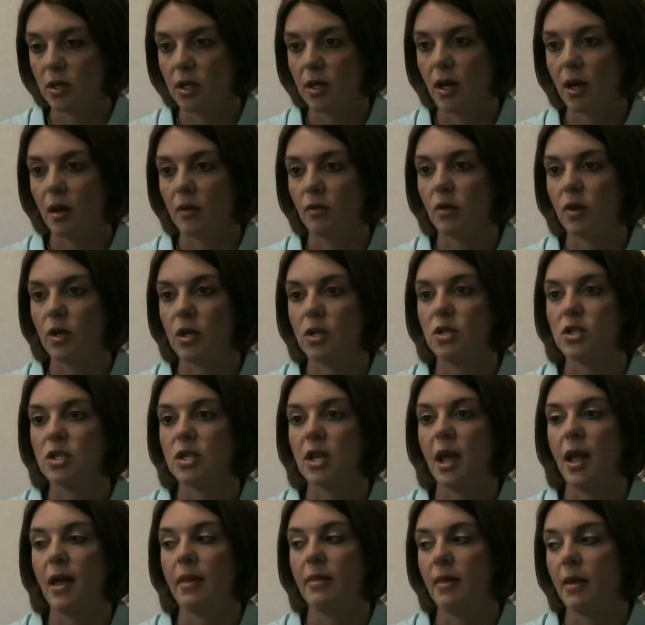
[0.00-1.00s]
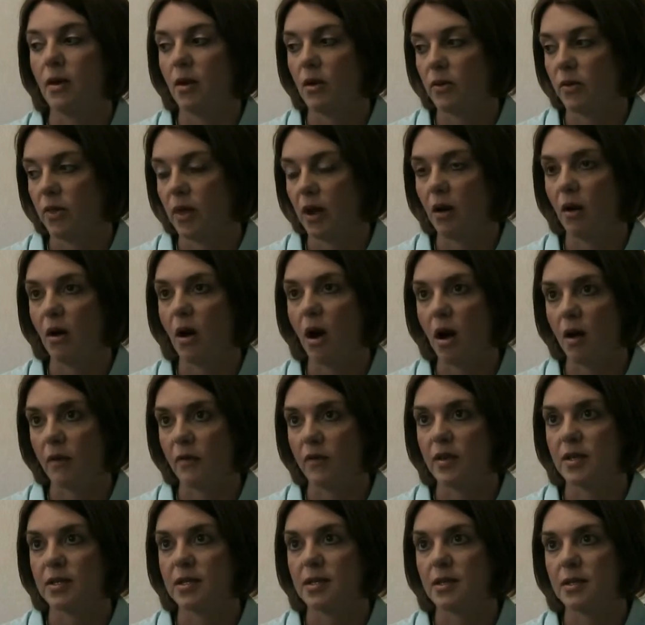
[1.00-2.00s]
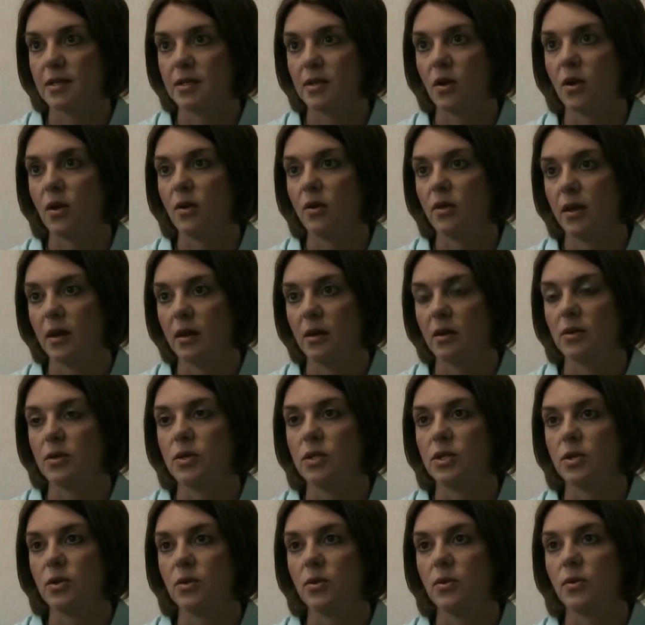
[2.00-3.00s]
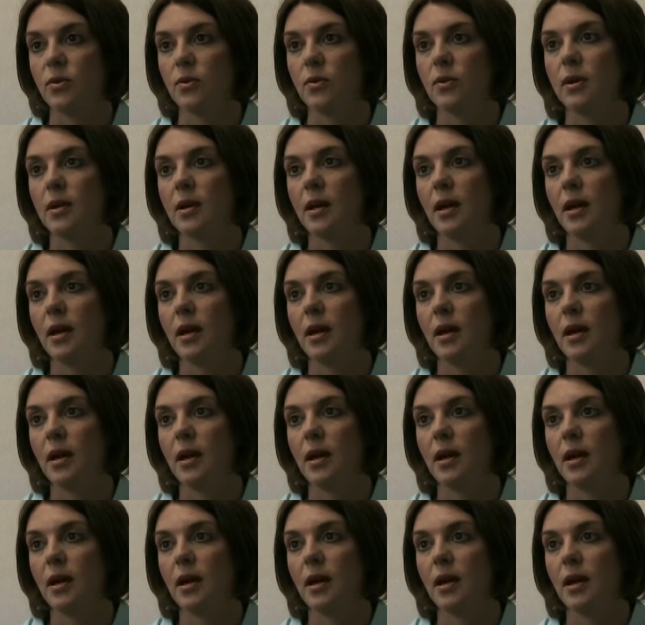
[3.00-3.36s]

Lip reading: coverage, and their offices are there to